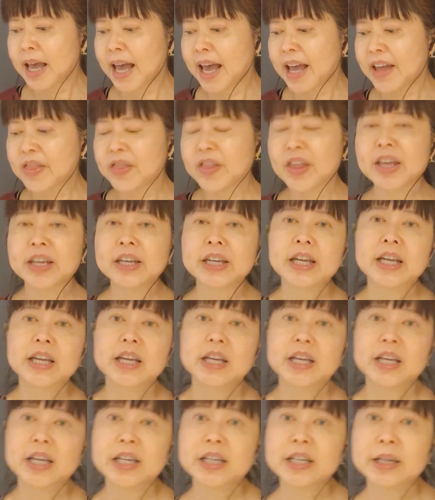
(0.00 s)
and then
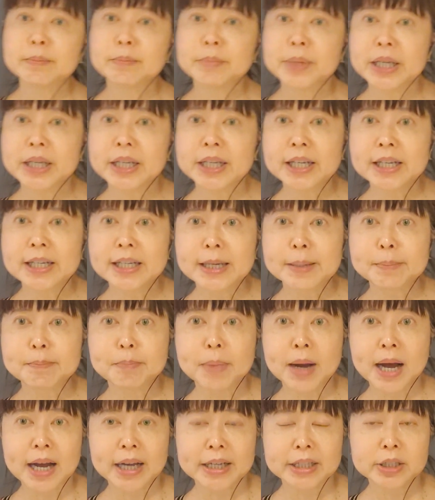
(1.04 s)
it immediately
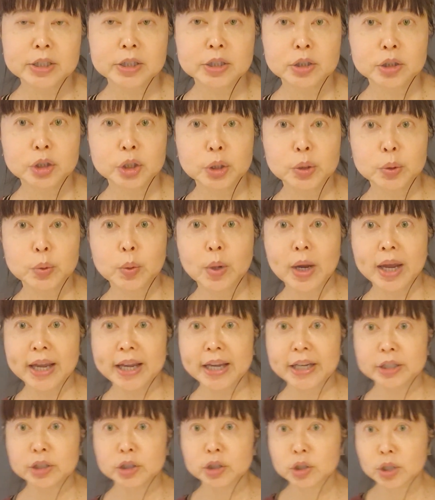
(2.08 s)
binds to
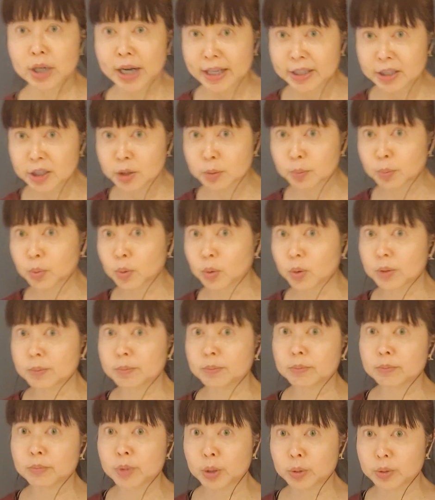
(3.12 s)
a transport
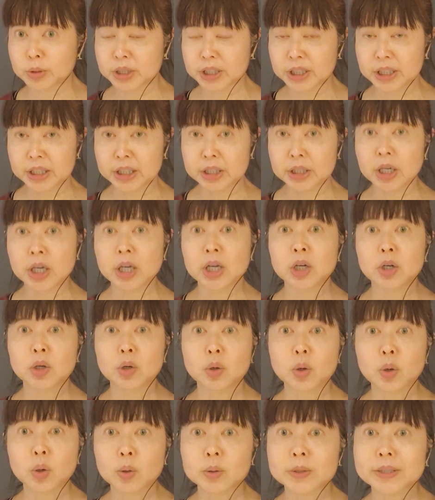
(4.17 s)
protein
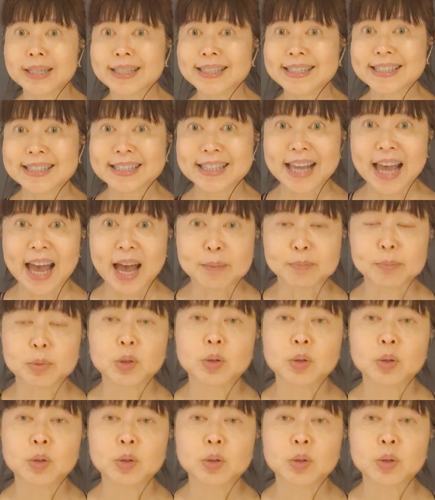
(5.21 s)
called SCAP,